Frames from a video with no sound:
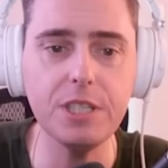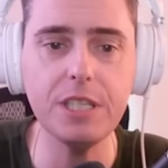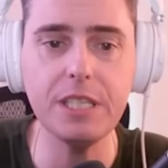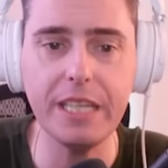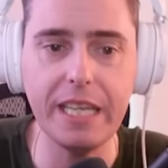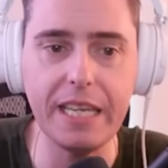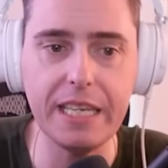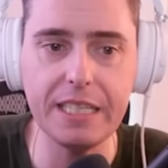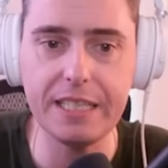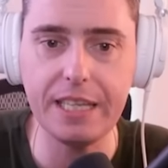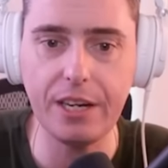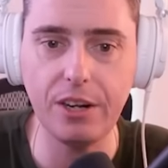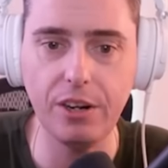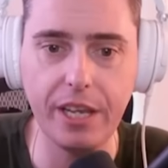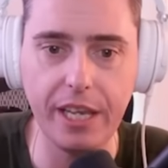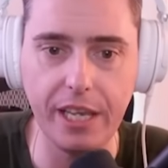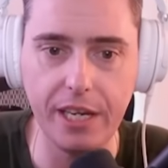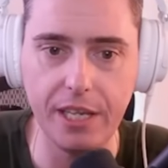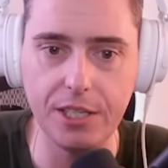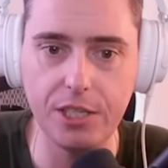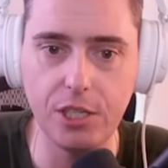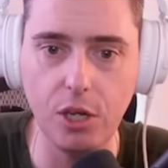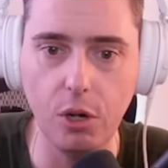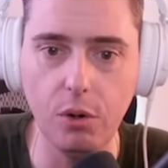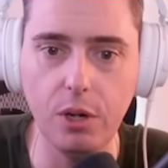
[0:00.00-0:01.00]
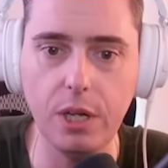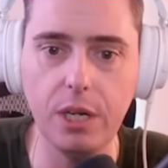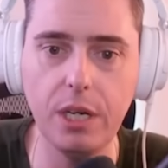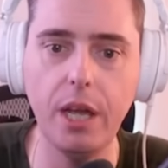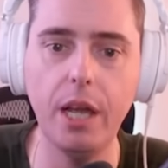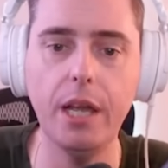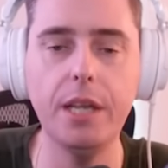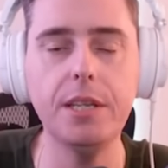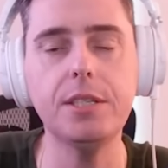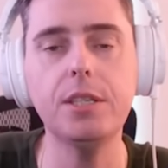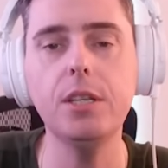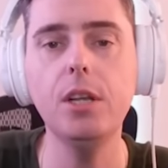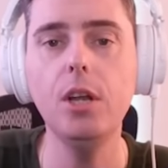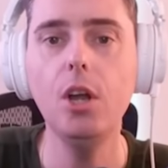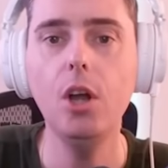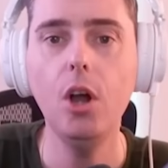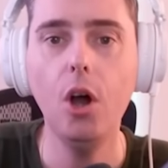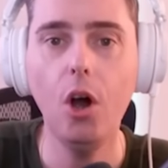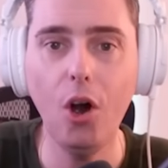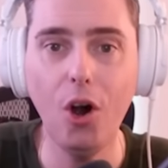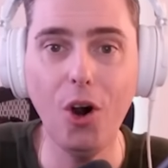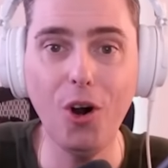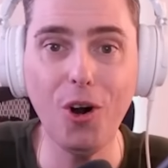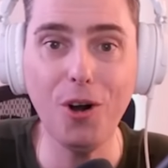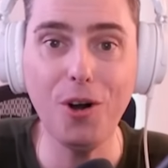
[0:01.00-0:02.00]
things that are getting tokenized
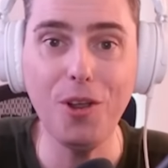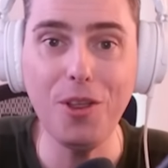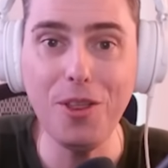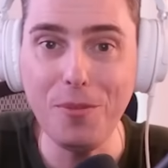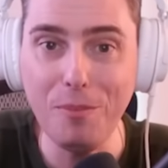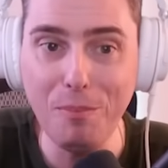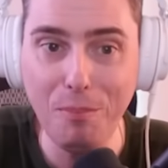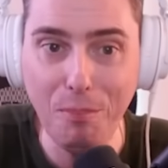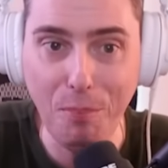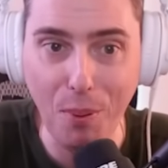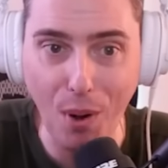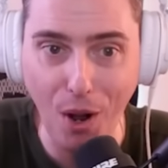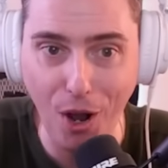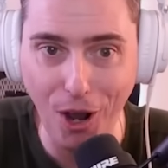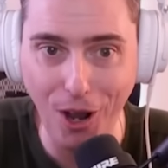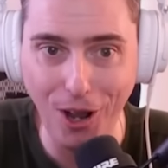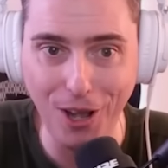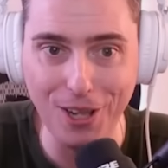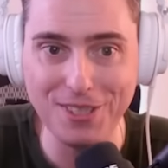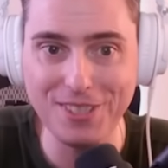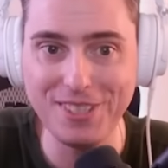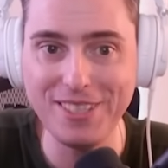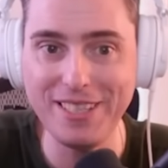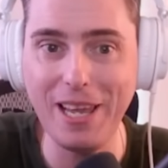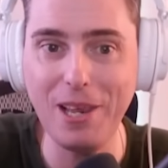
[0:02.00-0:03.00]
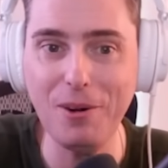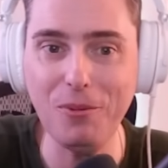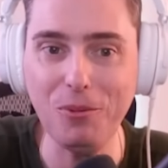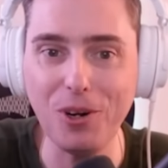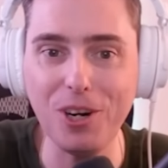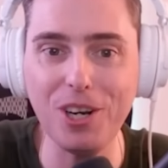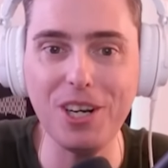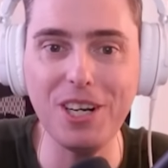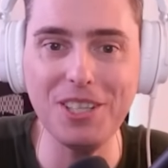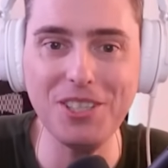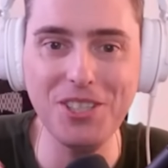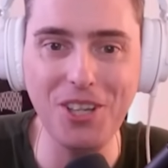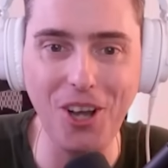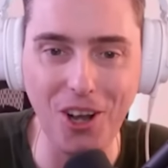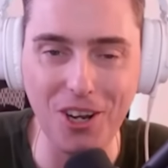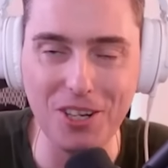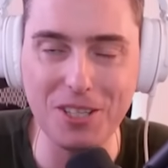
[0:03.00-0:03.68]
are bonds, and we're going to talk